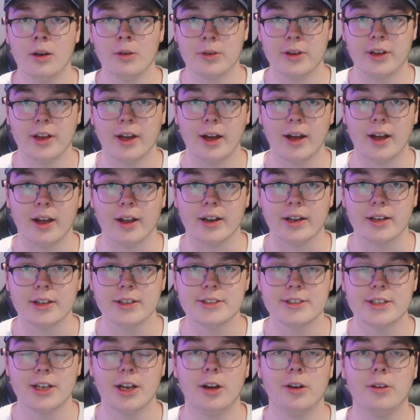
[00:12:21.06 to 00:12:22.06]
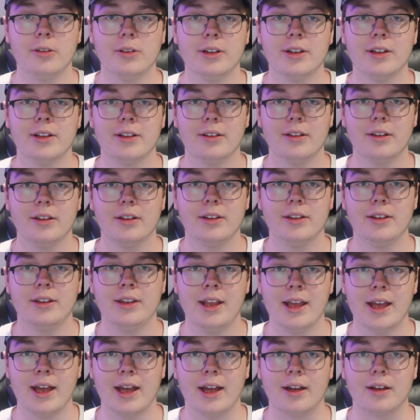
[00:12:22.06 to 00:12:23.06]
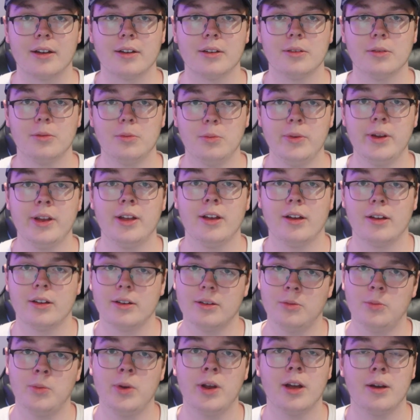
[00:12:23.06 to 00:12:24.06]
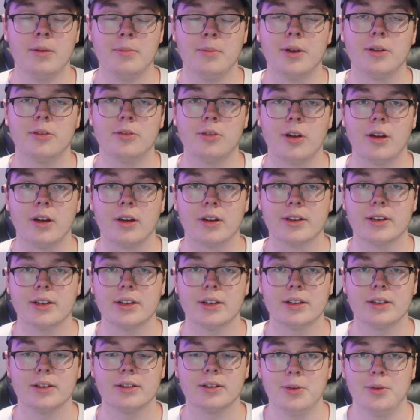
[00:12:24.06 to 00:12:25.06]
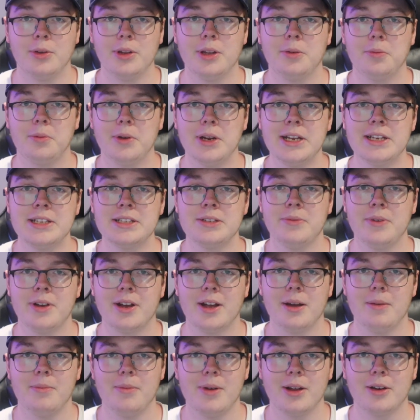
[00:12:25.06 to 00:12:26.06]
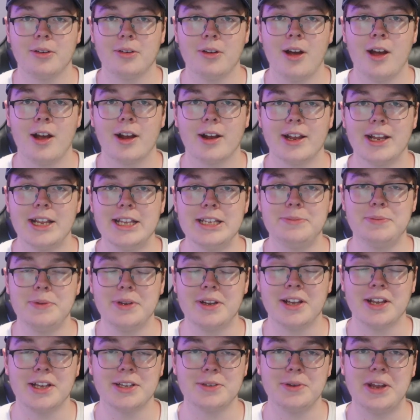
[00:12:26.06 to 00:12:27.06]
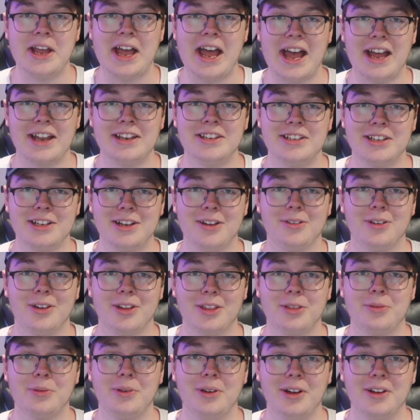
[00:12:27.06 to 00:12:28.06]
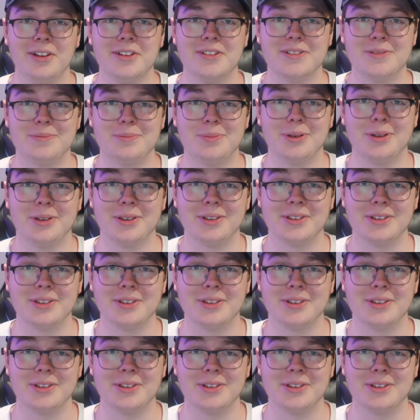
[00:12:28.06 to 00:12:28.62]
Oh god. So, yeah, we got we got Mudrock. The only reason we got Mudrock is because we had to go to 300